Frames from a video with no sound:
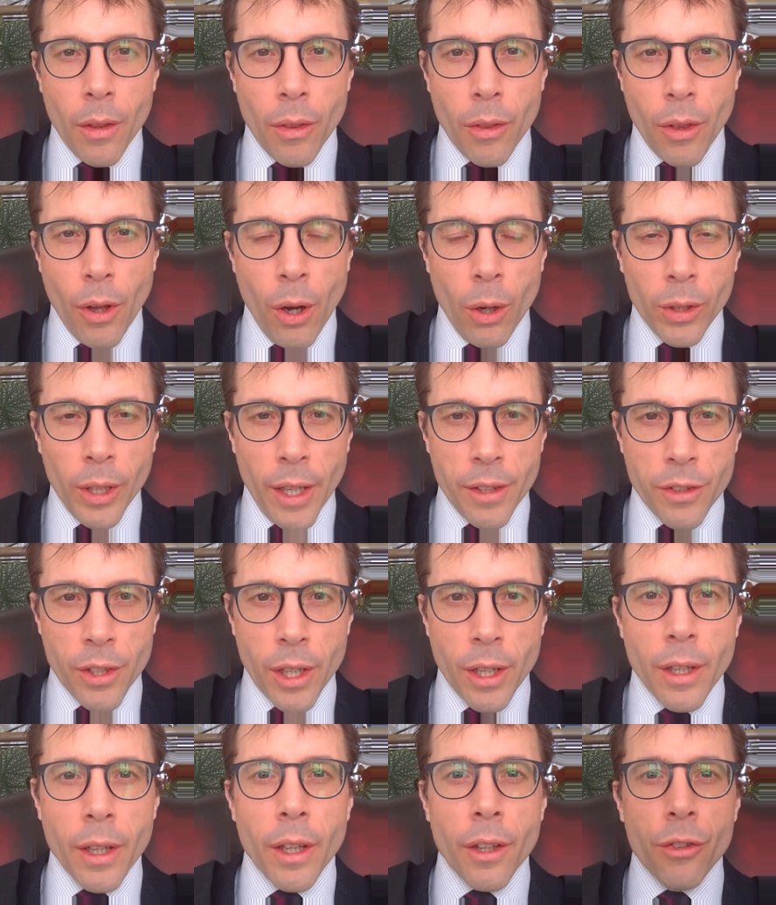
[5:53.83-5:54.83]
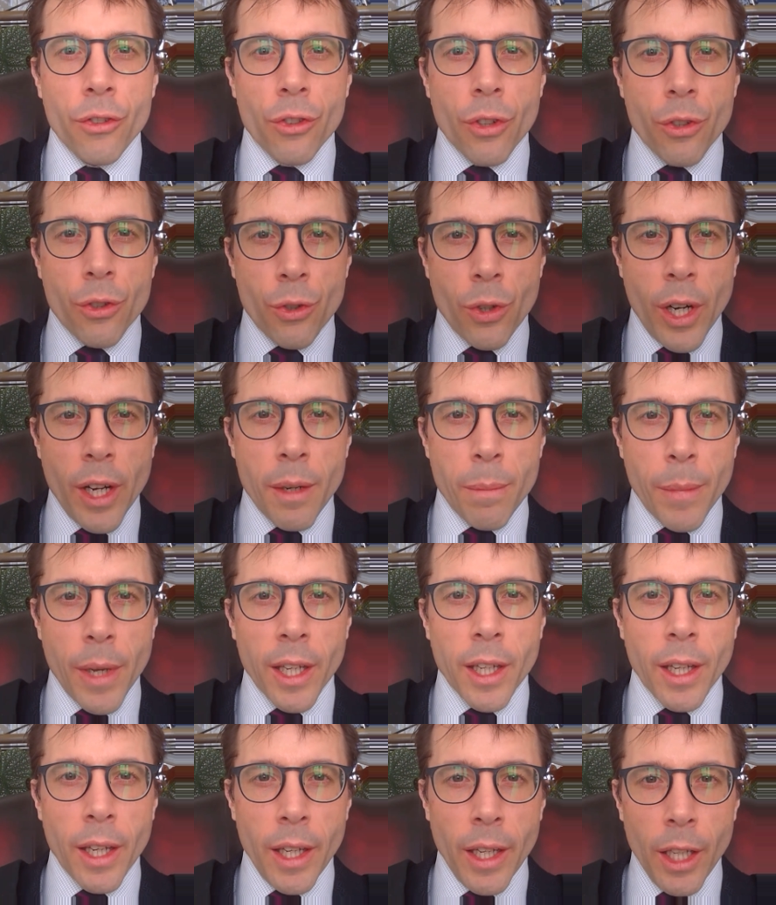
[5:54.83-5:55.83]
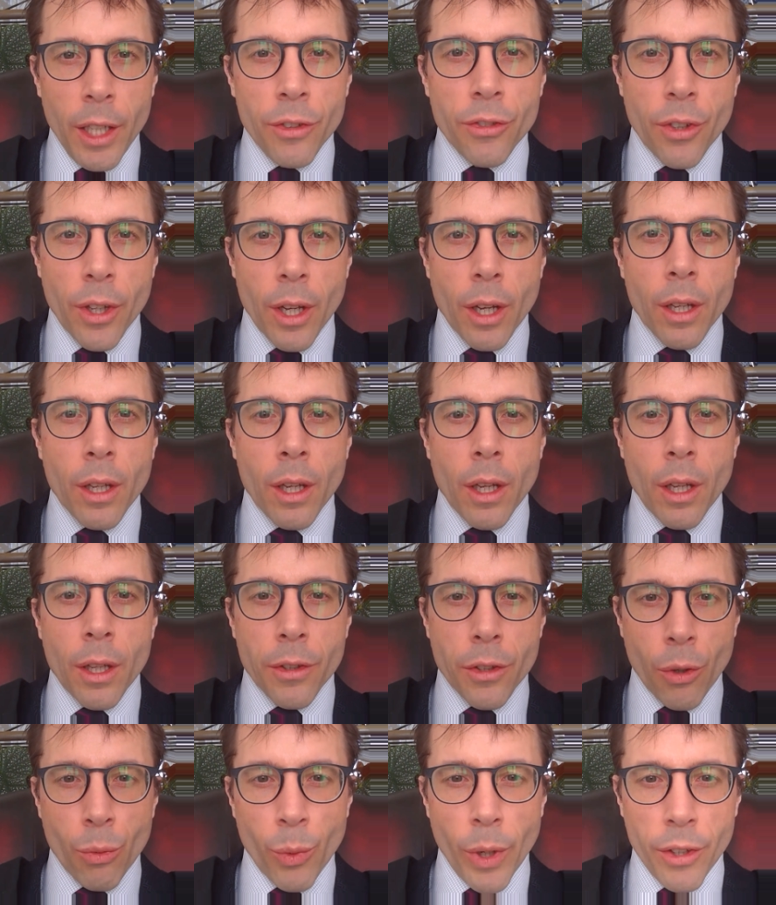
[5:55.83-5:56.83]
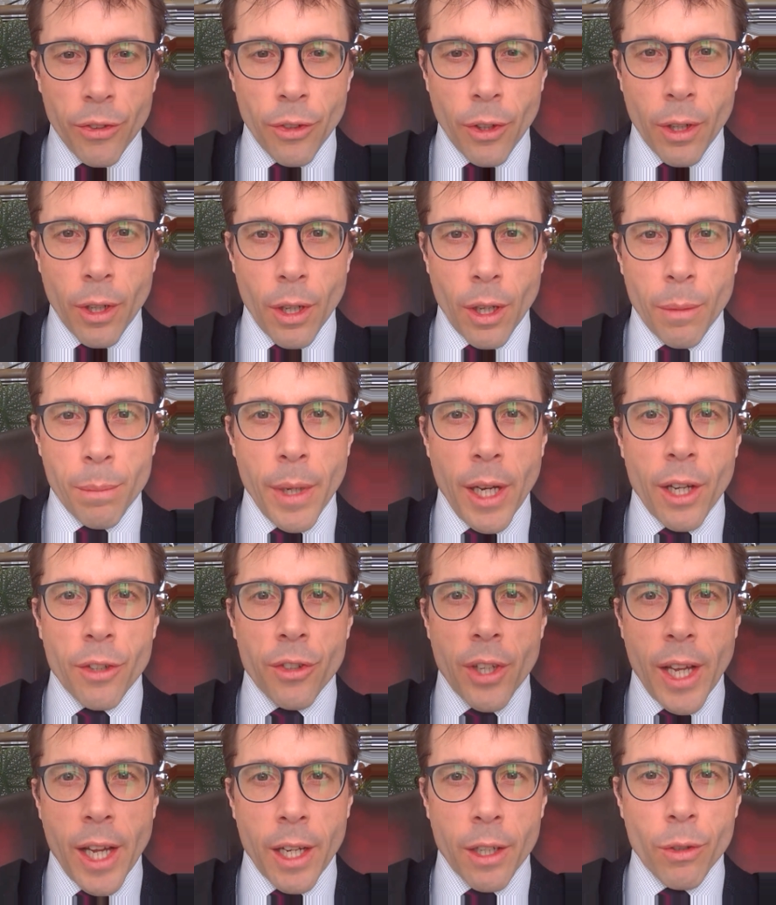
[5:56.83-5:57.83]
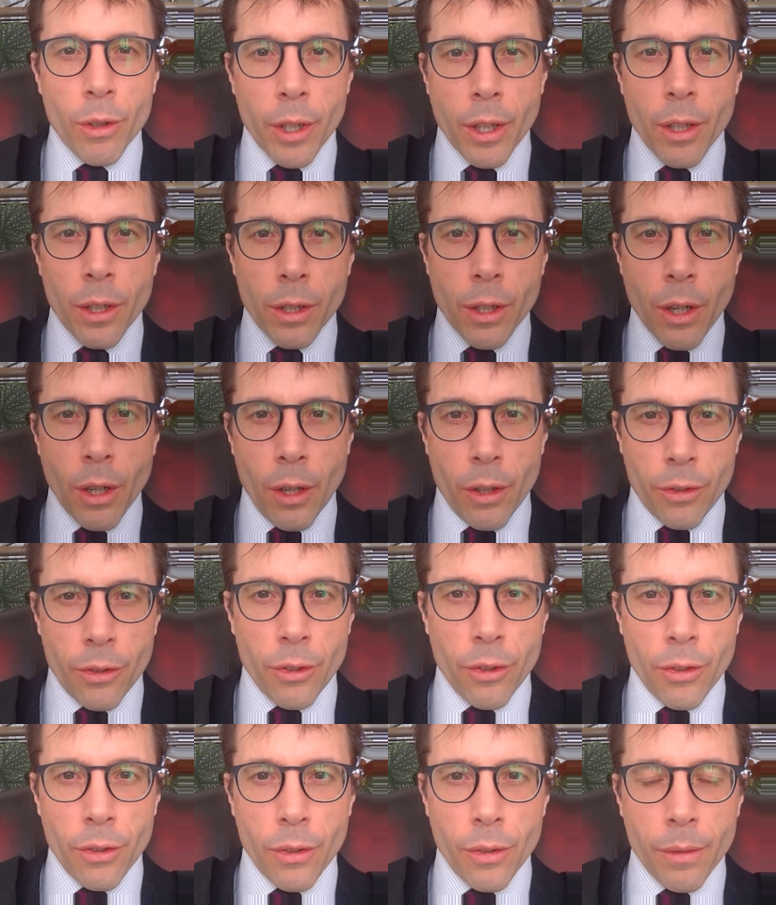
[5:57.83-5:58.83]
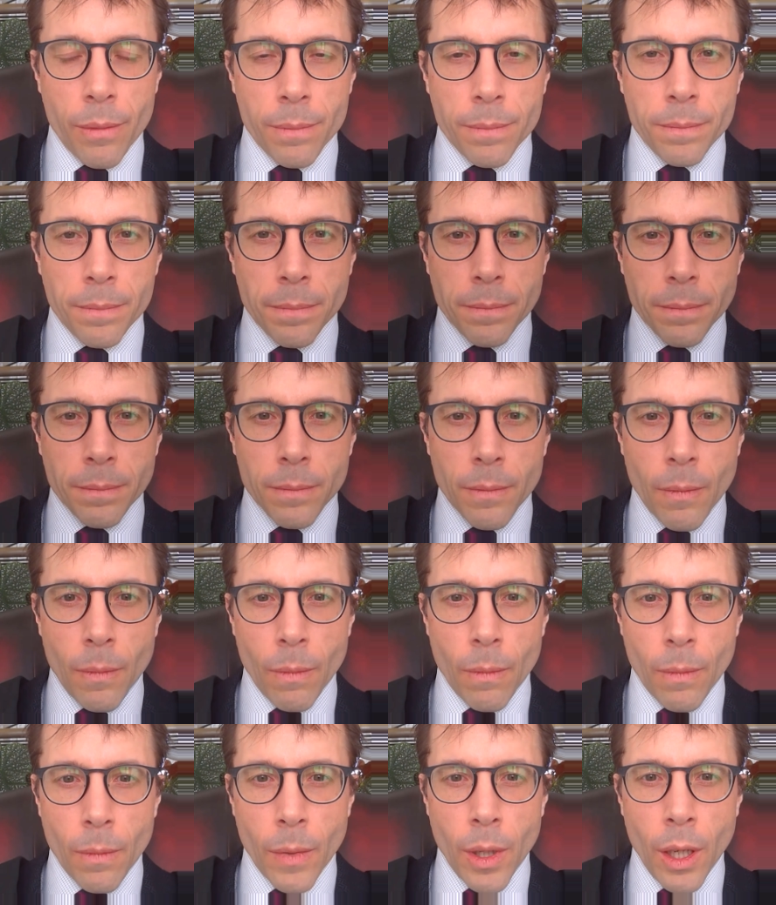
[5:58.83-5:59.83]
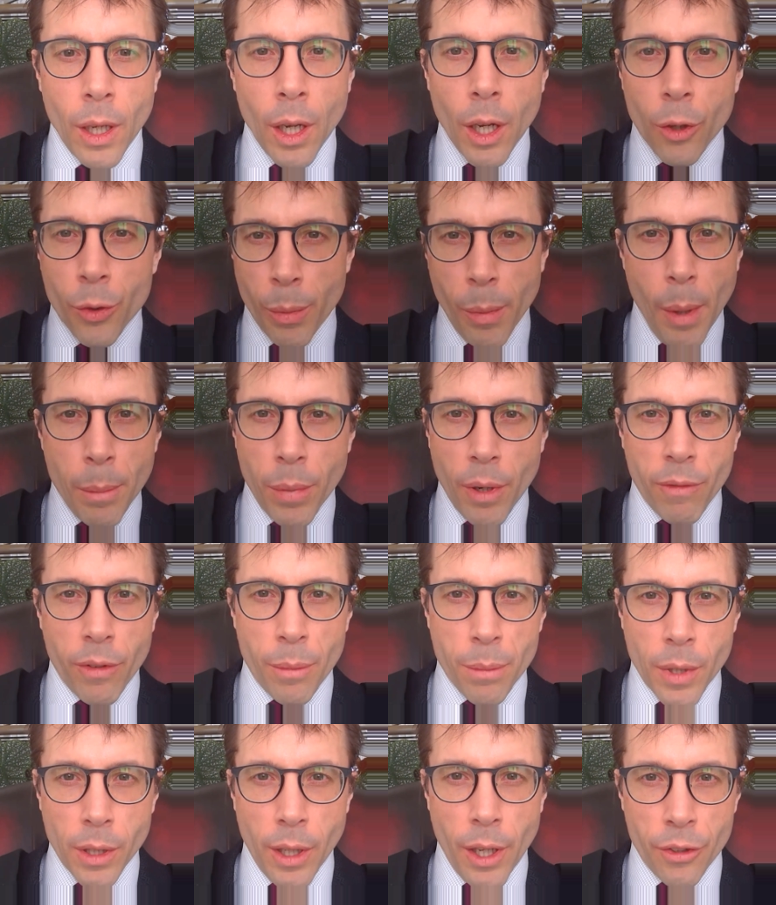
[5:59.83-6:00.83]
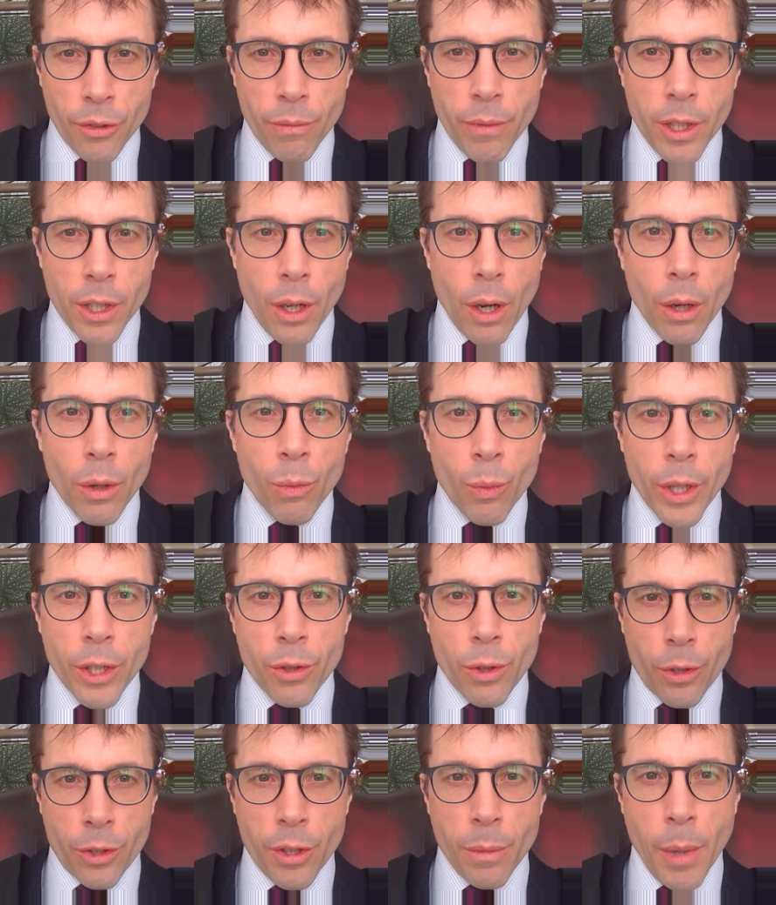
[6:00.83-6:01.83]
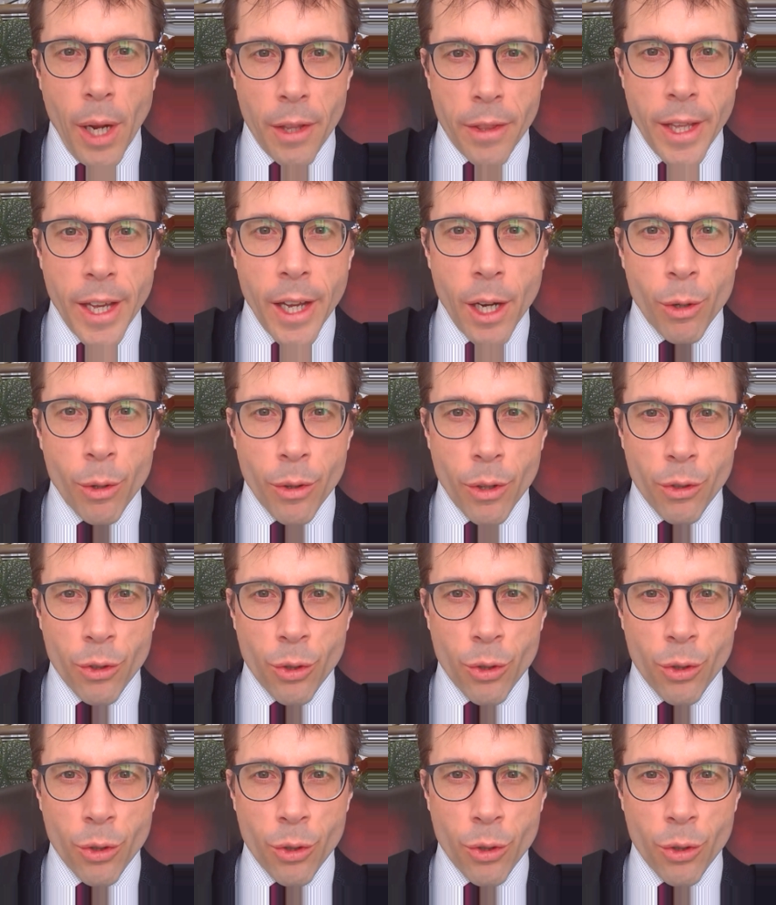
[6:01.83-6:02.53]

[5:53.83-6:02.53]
The whole idea is to try and make it easier to reason about aggregate costs. Remember from the last video, we talked about the hare and the